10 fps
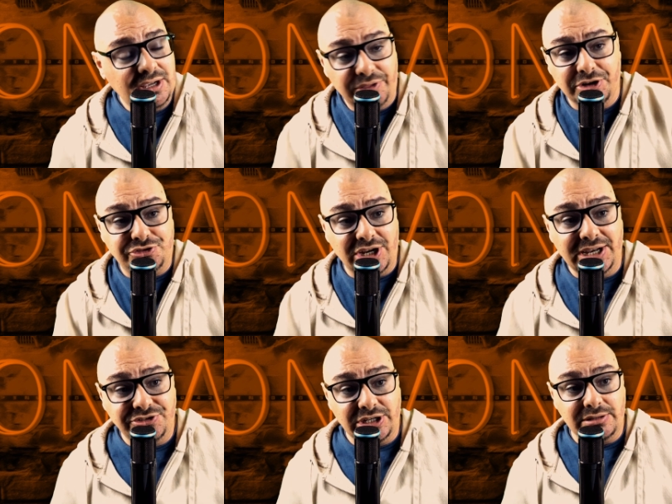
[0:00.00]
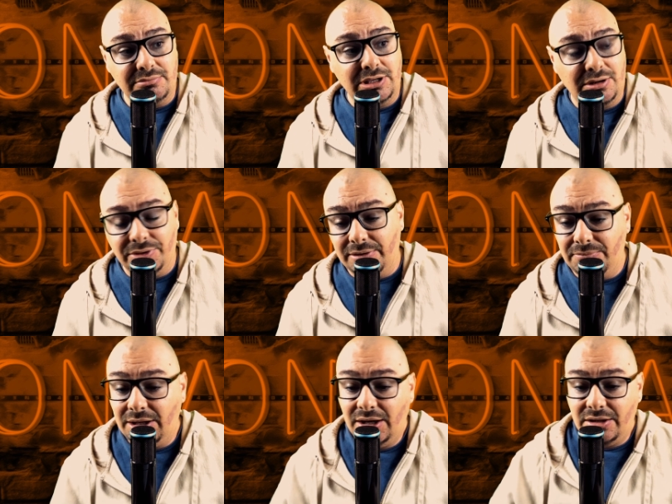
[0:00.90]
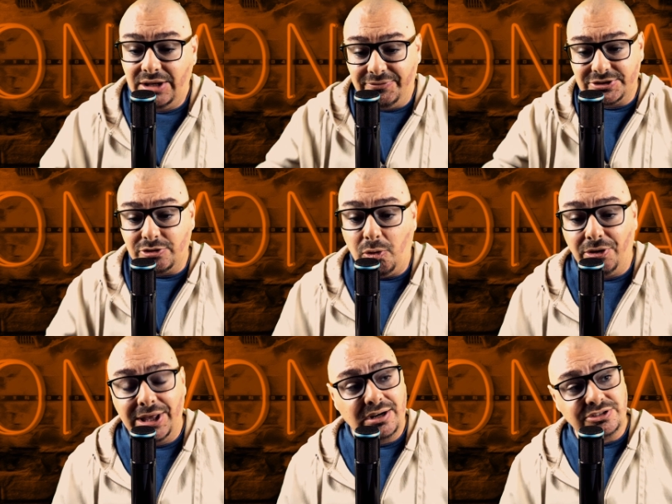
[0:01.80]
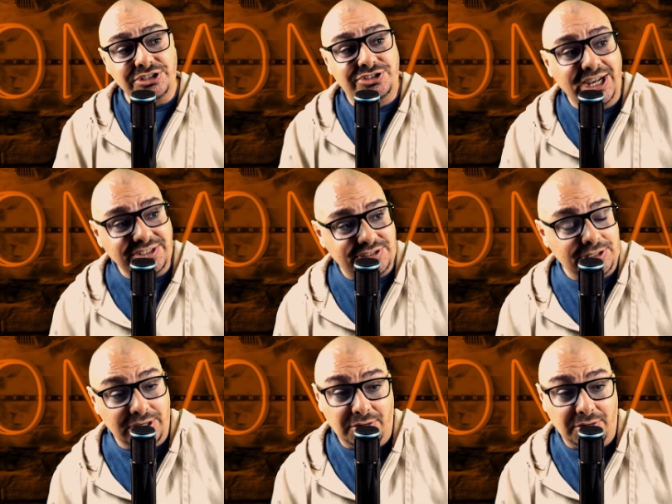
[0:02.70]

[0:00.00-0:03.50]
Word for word: They're changing. You know, the defensive coordinator's adjusted.